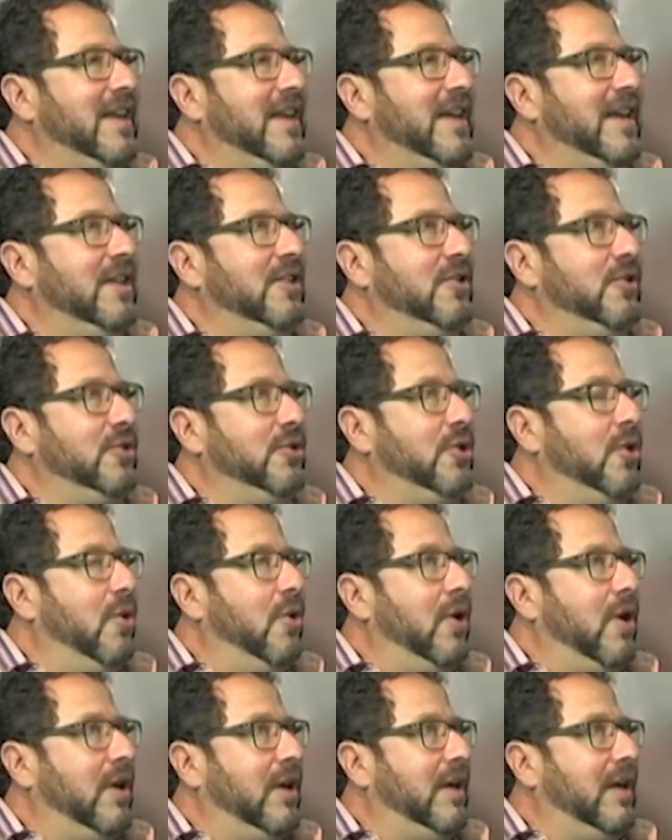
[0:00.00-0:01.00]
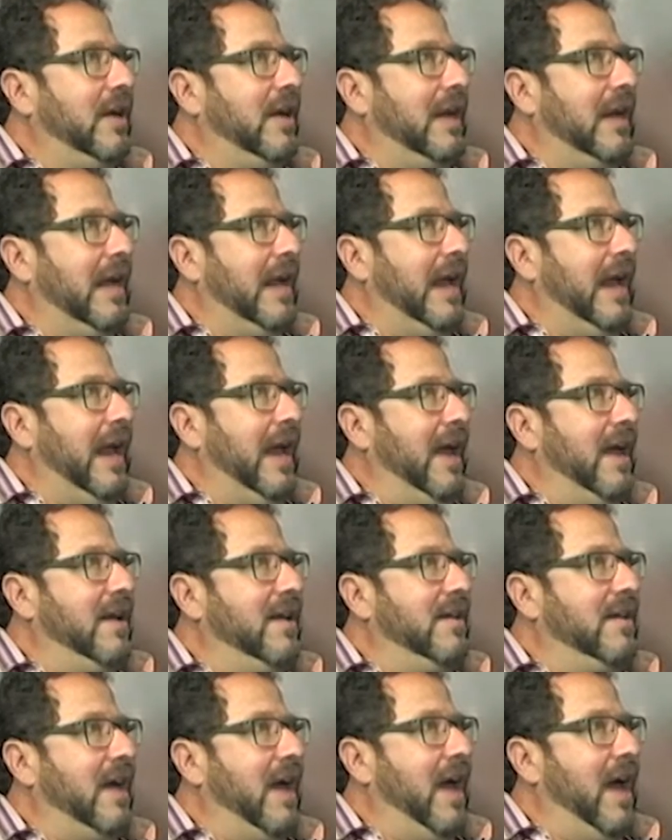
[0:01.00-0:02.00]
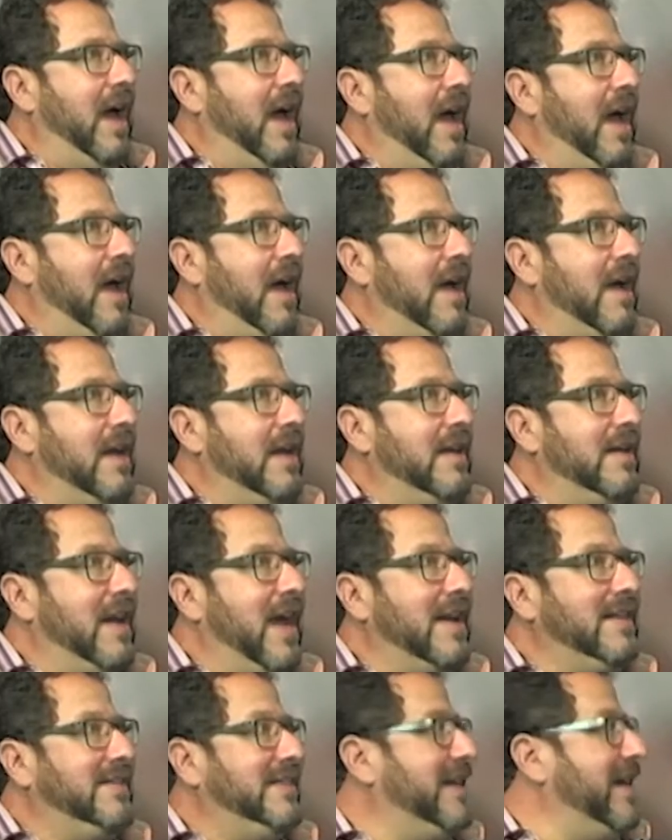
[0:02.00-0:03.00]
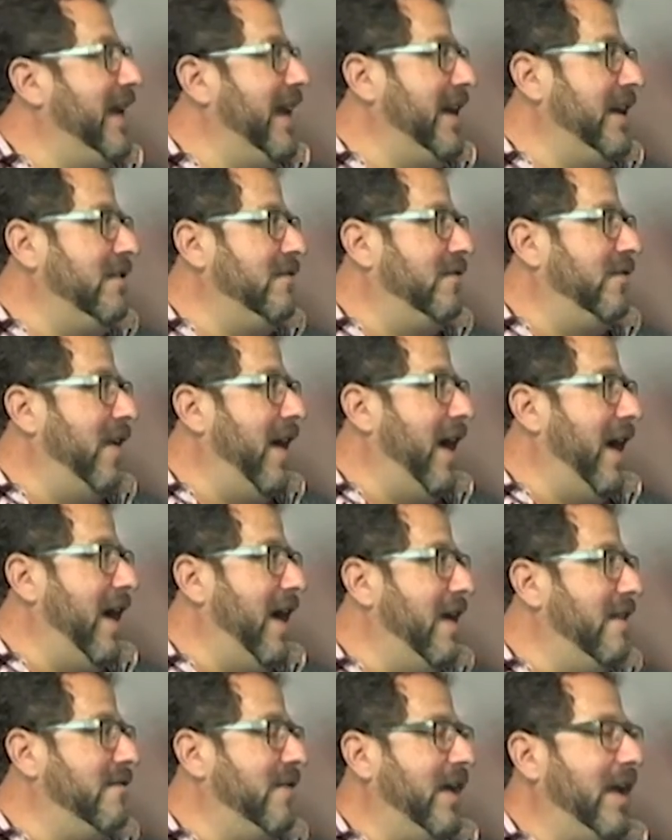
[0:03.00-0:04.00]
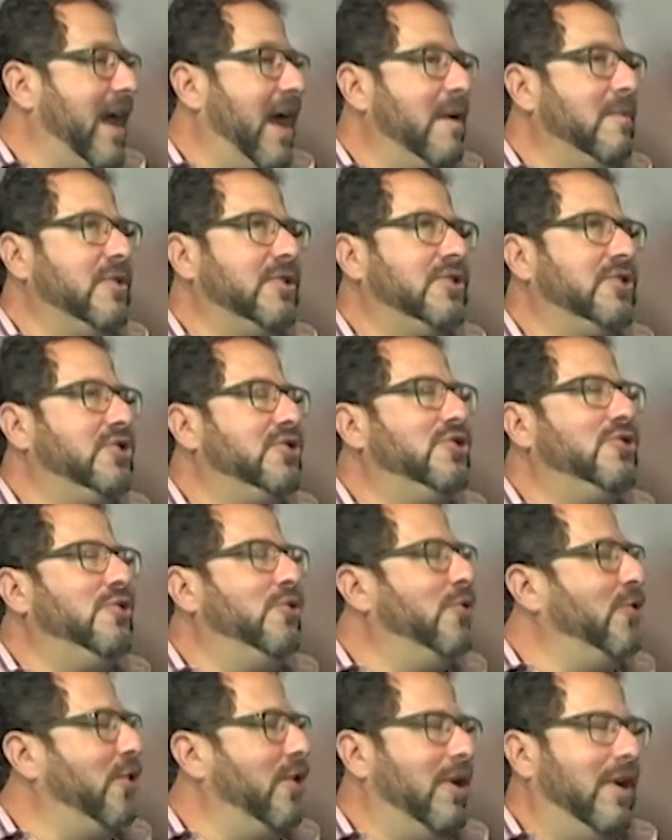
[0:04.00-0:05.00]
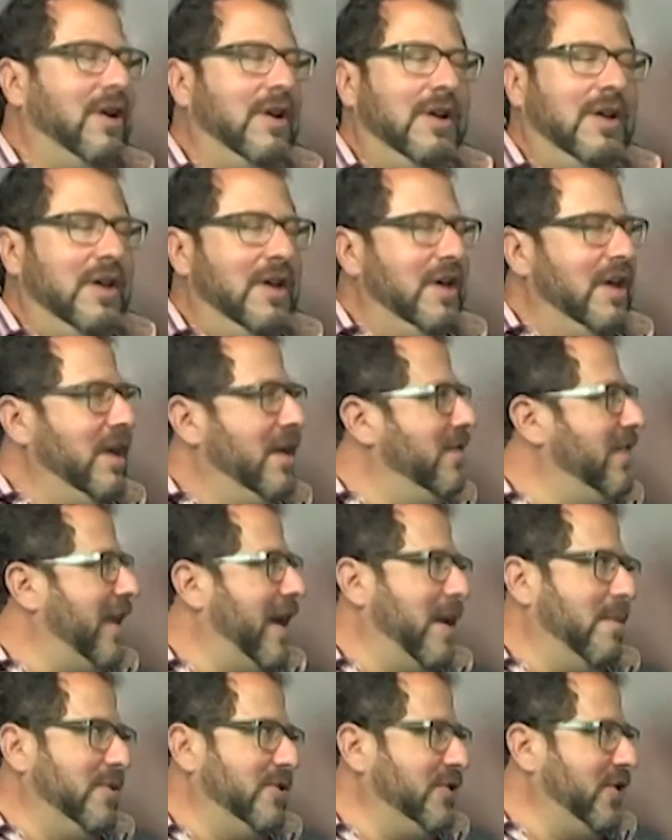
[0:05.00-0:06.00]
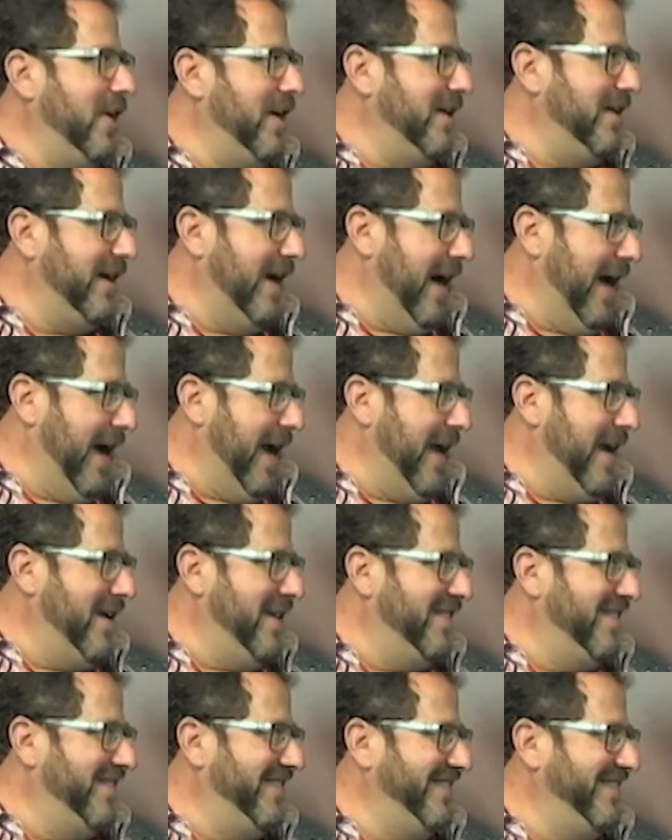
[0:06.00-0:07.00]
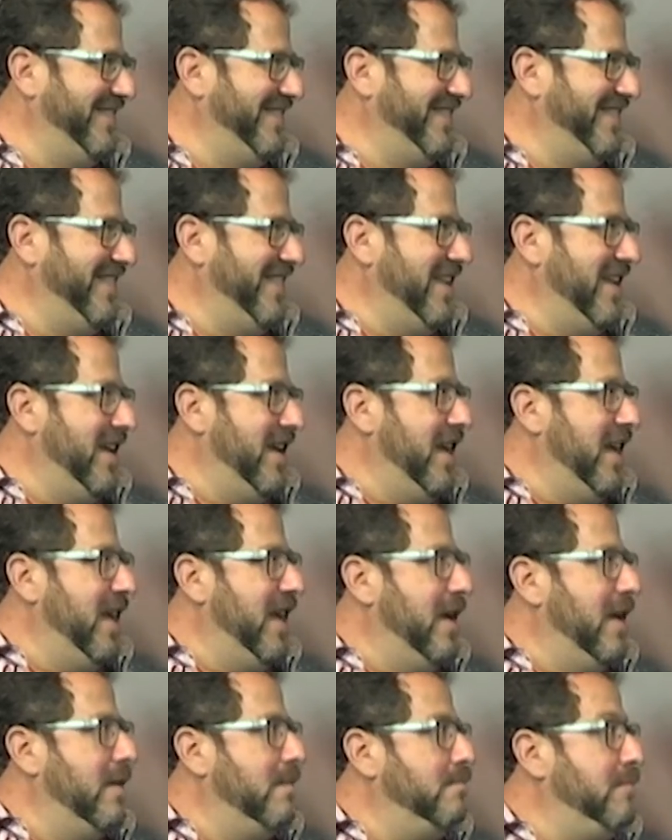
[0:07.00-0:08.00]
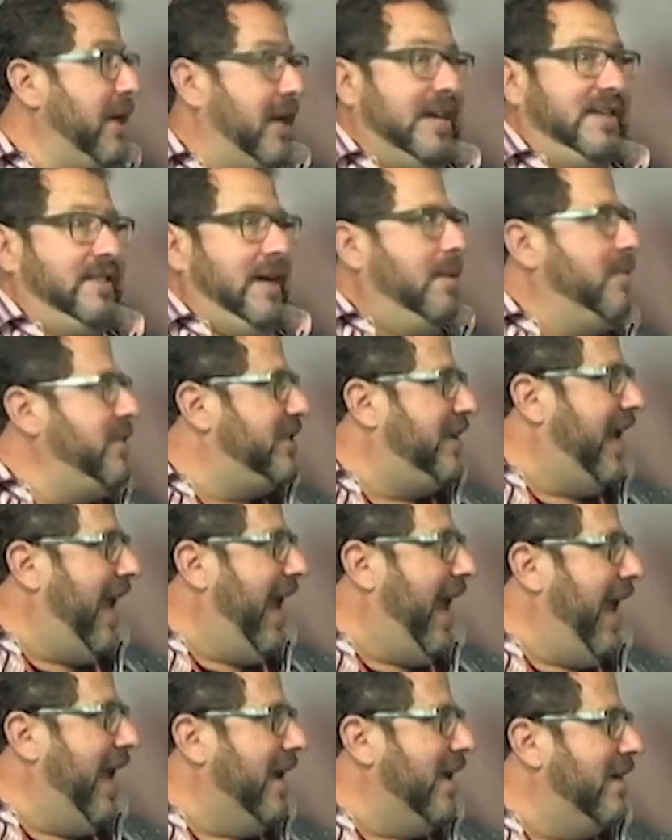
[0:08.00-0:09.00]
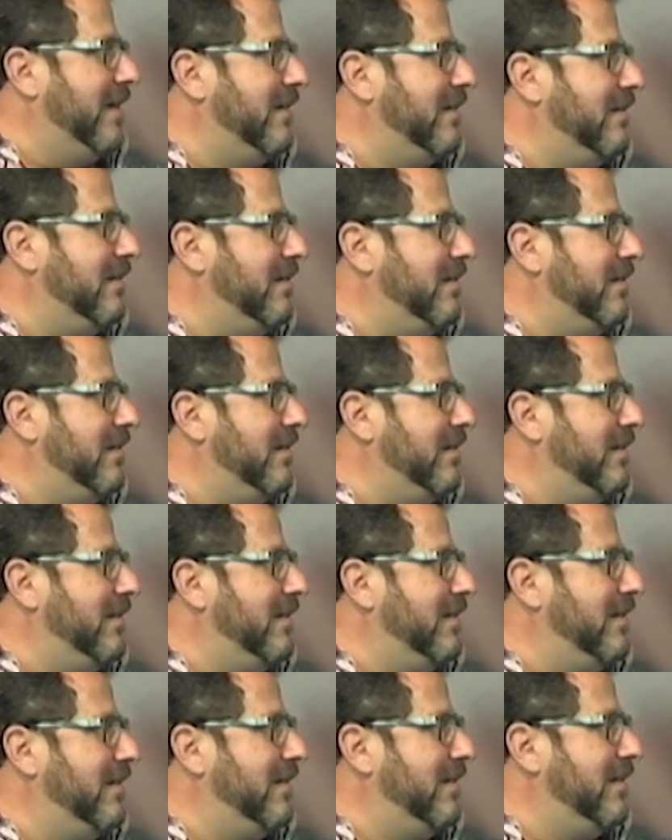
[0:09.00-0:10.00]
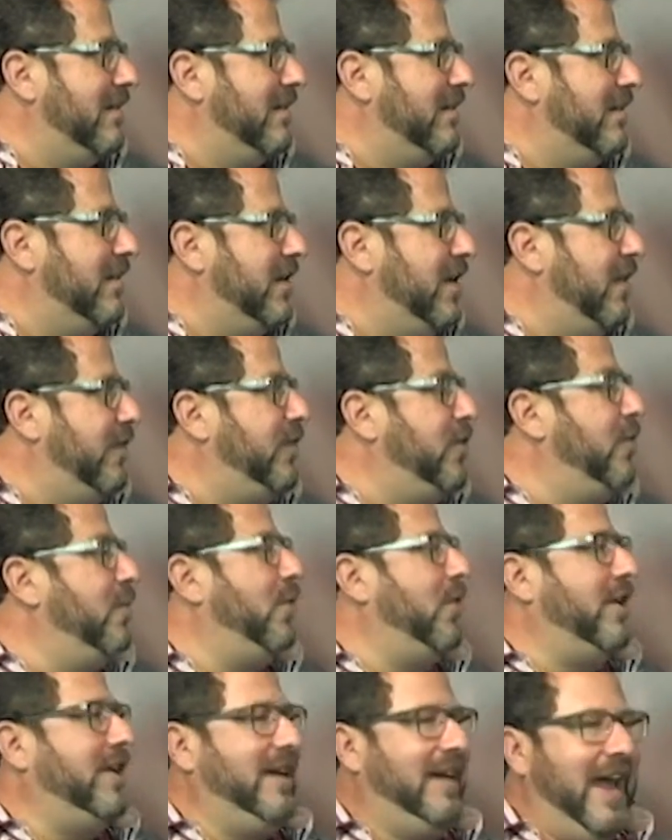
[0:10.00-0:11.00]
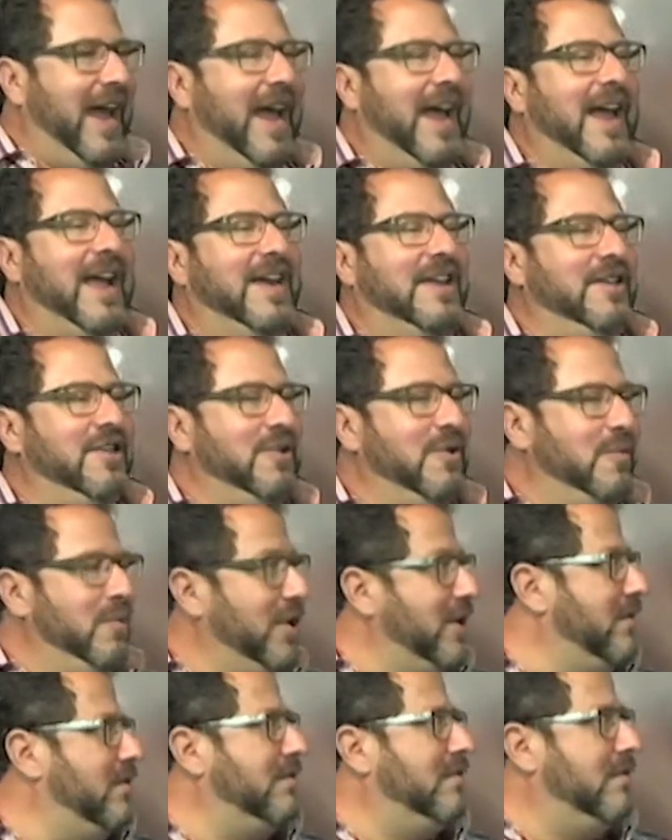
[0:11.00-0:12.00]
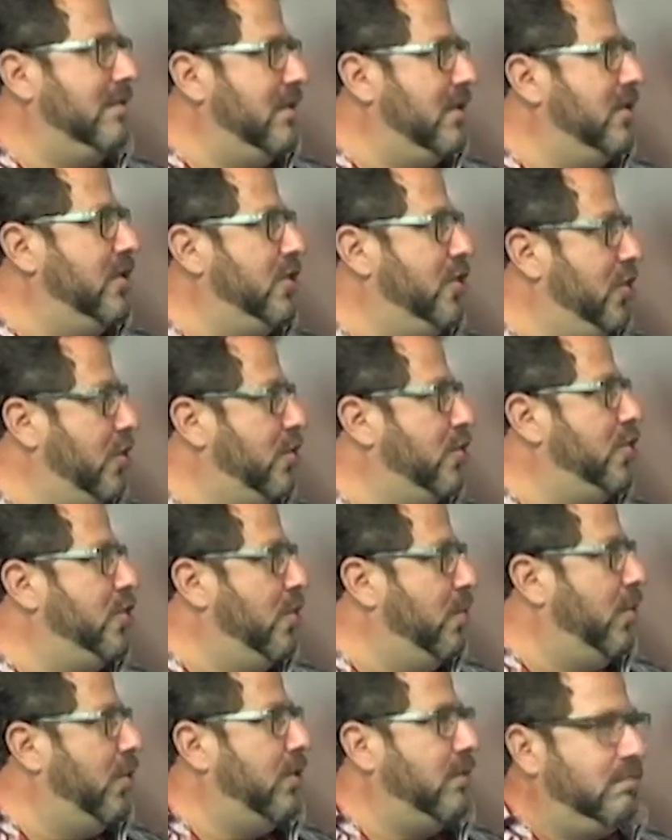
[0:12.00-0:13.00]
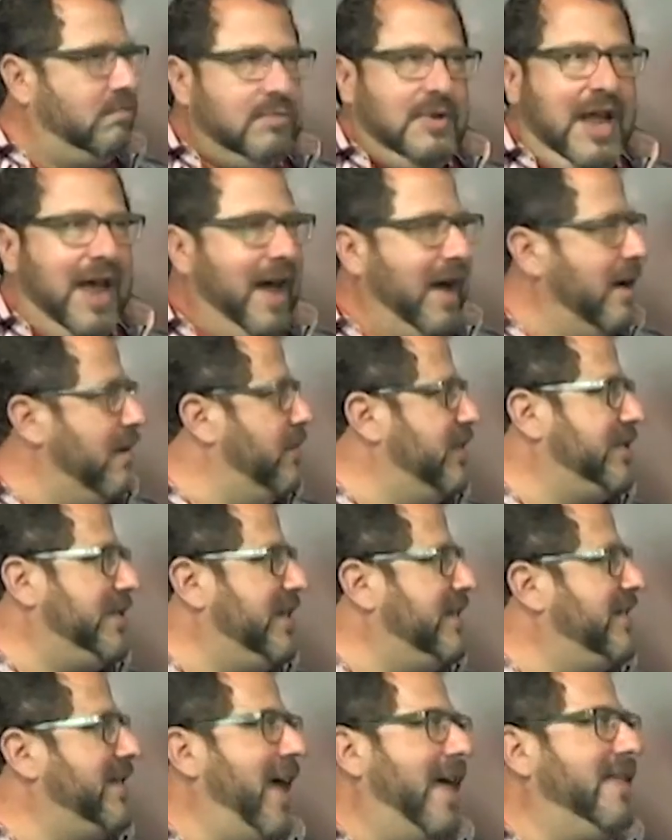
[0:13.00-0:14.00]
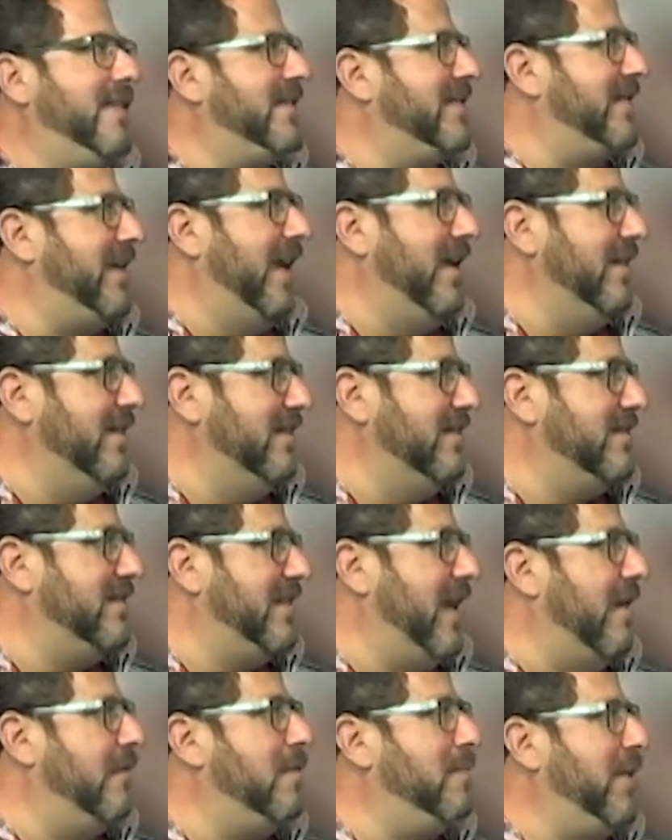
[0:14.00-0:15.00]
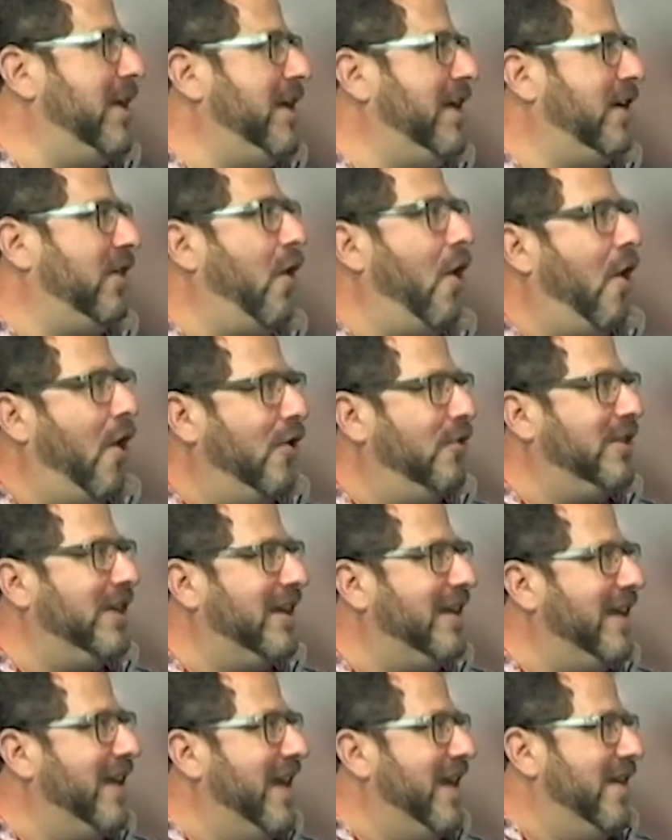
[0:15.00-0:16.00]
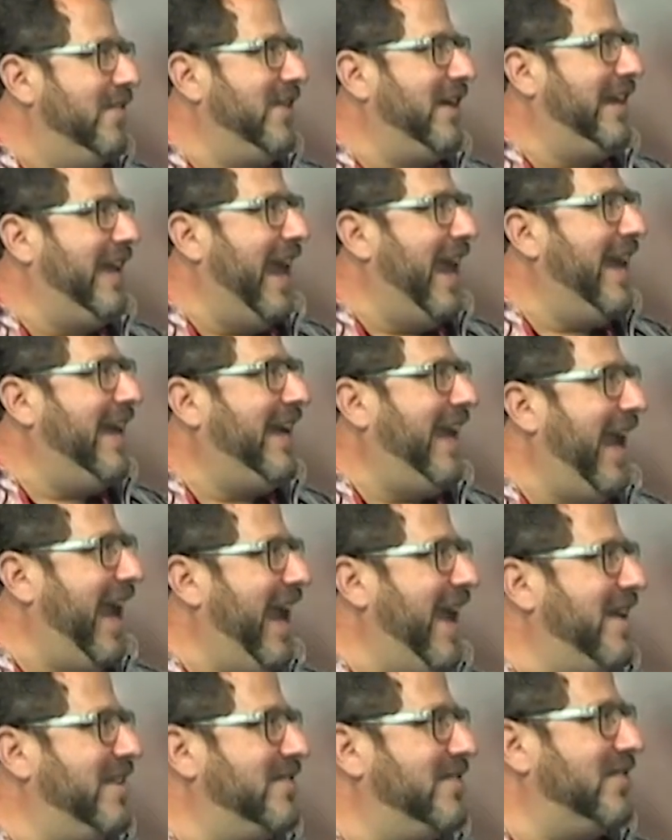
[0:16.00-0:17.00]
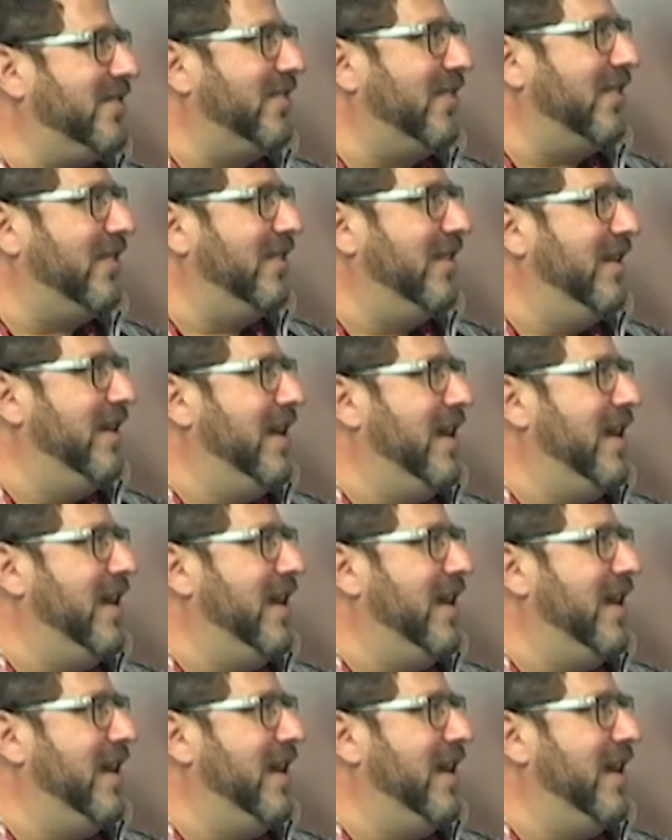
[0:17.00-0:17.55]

in New York and uh, in nineteen eighty-five, and I was sure that I was going to die. Why? Because I was gay. If you were gay, you would... You were going to die. You, you were, yeah, it was a death sentence. Everybody called it the gay cancer.